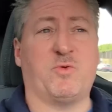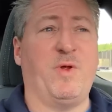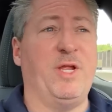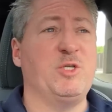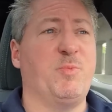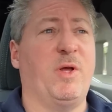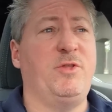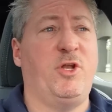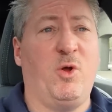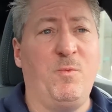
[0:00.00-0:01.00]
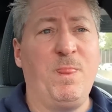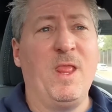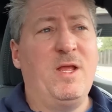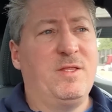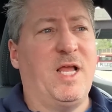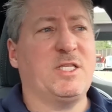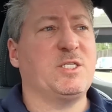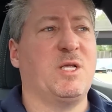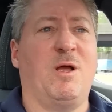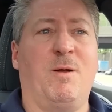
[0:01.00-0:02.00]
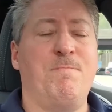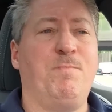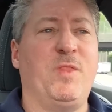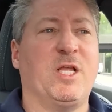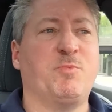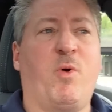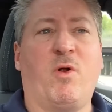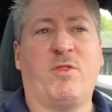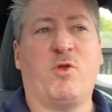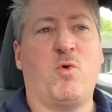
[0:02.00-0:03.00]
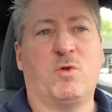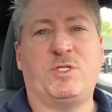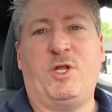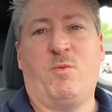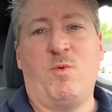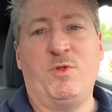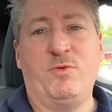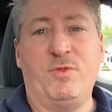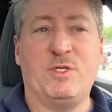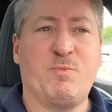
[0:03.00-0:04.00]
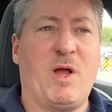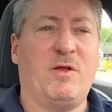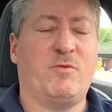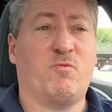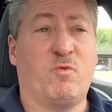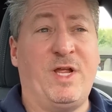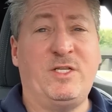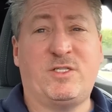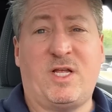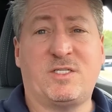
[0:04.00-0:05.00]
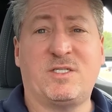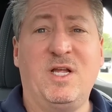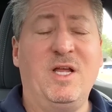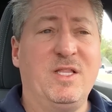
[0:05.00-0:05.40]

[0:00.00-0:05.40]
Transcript: of range, but that's part of the course here when we do these range tests.